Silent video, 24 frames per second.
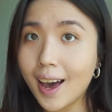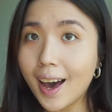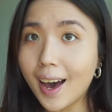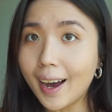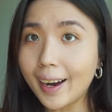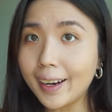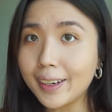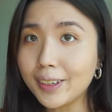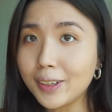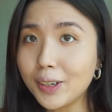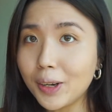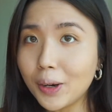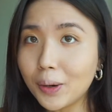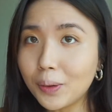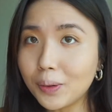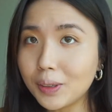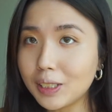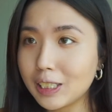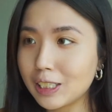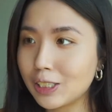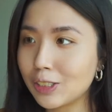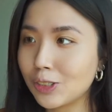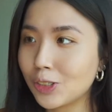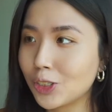I know
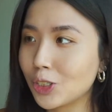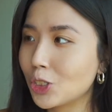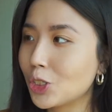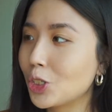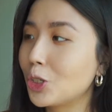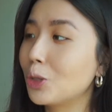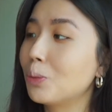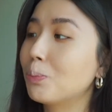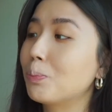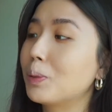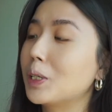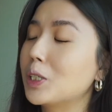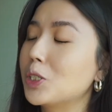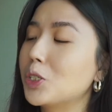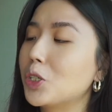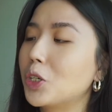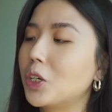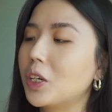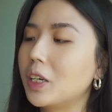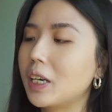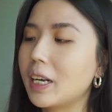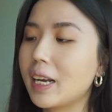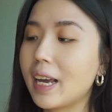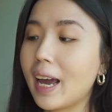it's super
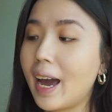dirty.